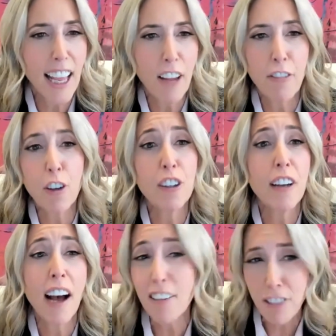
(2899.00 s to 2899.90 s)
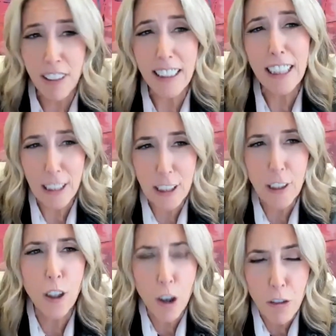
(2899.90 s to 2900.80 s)
if you're not feeling a
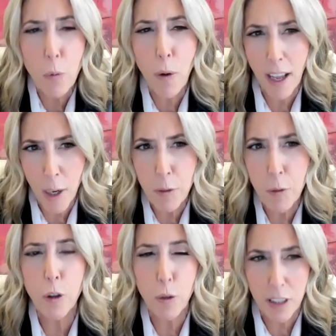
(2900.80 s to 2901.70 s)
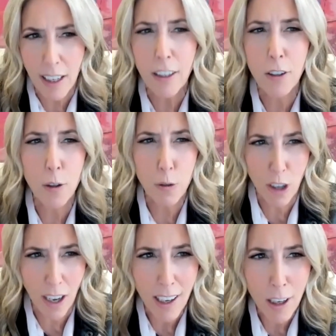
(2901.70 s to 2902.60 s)
little overwhelmed when you take a new
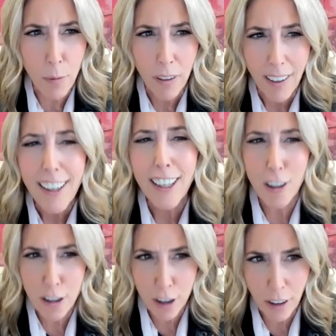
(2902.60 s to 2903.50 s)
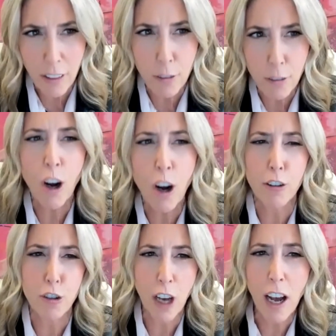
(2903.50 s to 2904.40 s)
job, you took the
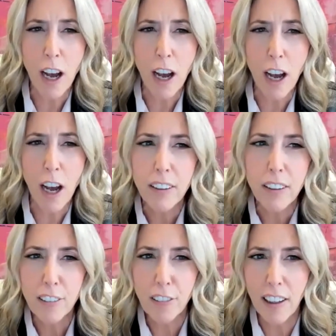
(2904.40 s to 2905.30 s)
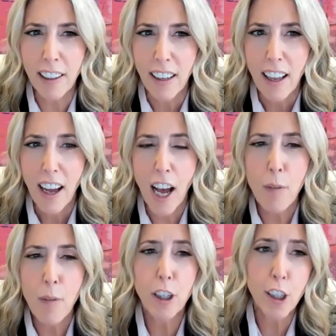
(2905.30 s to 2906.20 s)
wrong job, right?
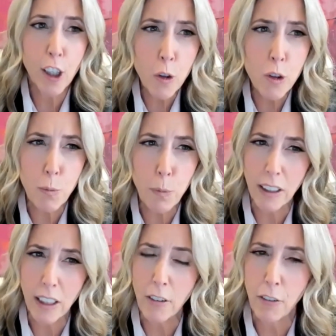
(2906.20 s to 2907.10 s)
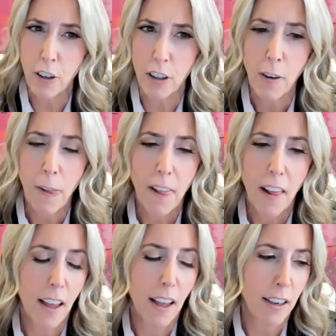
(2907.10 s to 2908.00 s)
I'm a huge believer,
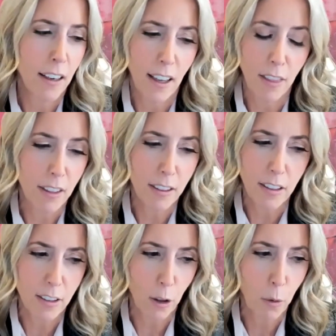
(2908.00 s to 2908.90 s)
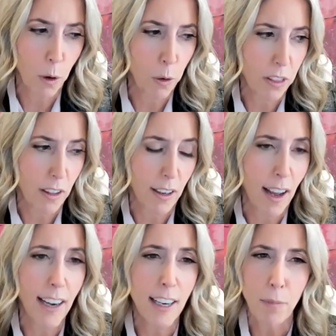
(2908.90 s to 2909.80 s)
and this is a quote that
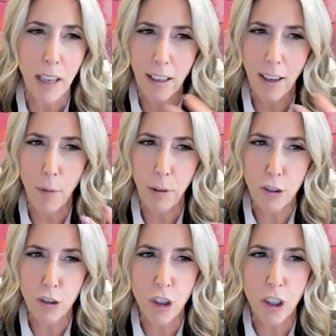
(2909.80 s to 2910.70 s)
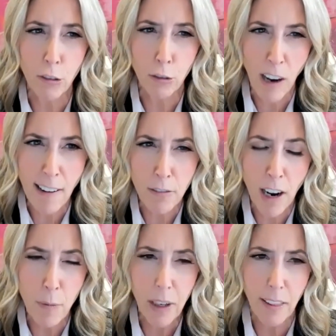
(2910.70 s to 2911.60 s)
I didn't make up. It's Ginny
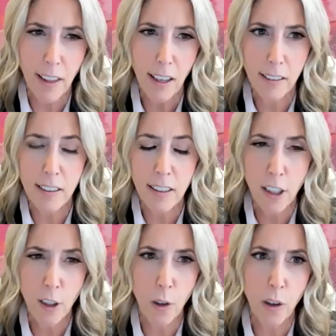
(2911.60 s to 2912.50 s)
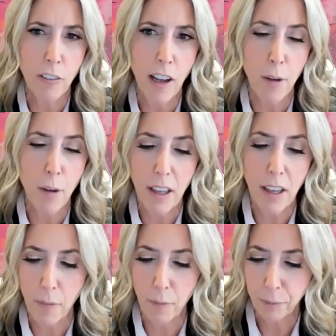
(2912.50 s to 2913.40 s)
Romany, the ex-CEO of
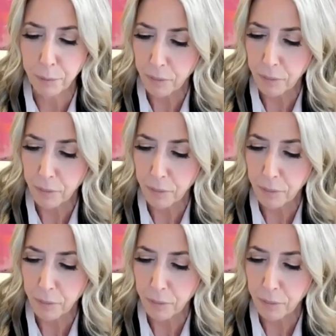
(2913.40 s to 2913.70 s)
IBM.